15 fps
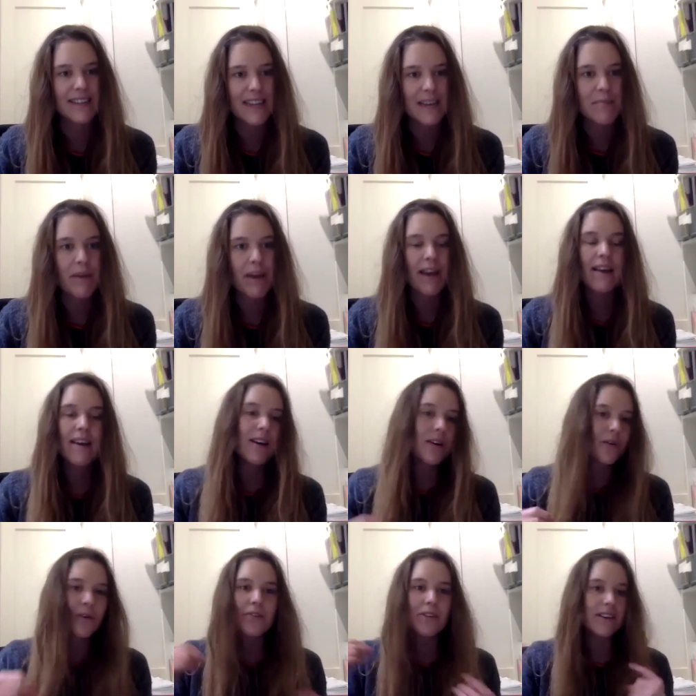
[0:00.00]
deeper,
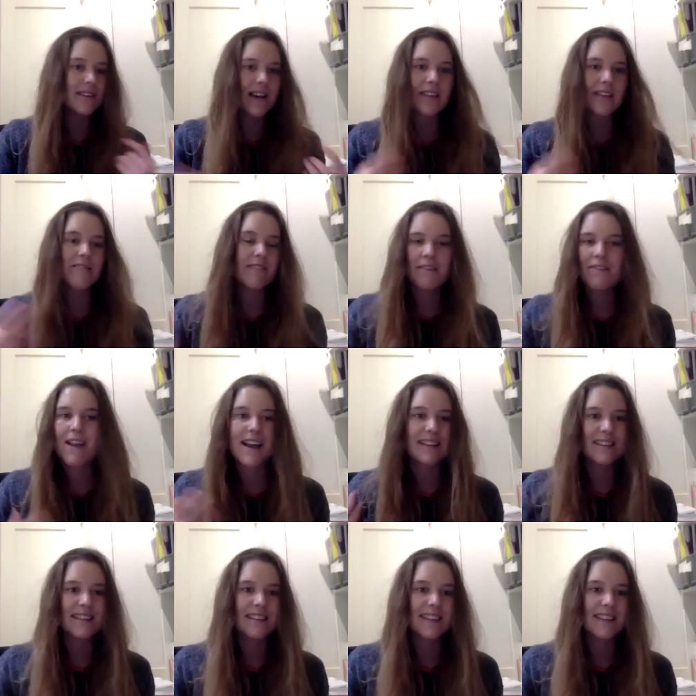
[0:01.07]
all these other reflexes